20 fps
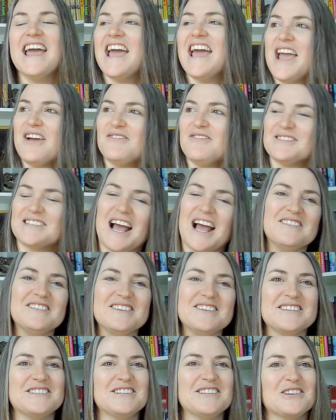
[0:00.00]
it was kind of
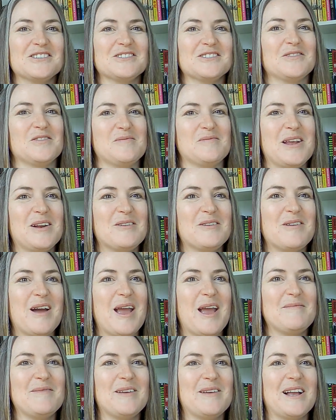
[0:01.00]
nostalgic for me in a way
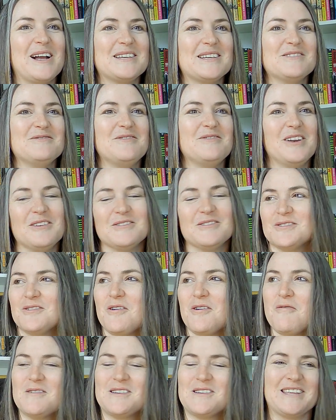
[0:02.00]
because the video store
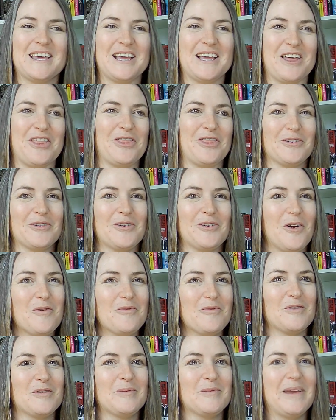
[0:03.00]
was like a third home
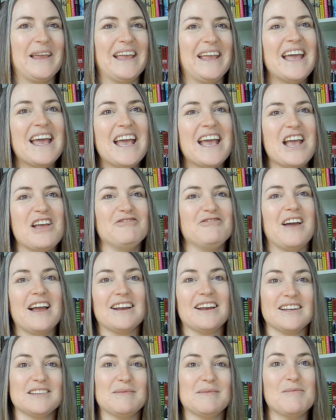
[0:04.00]
for me. In fact, I
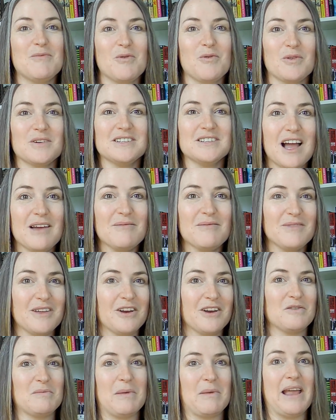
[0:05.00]
spent more time there
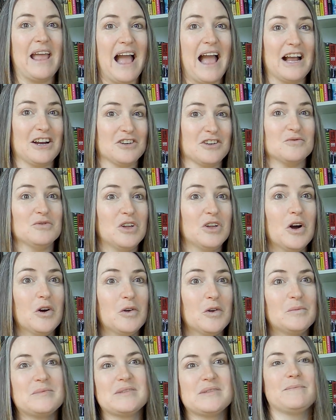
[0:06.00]
than my actual
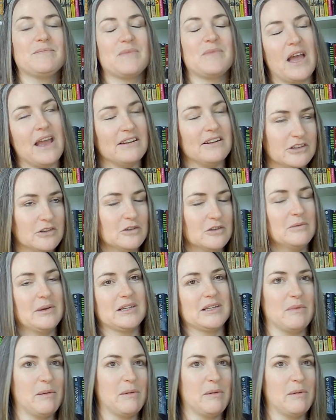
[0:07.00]
homes. I had two because my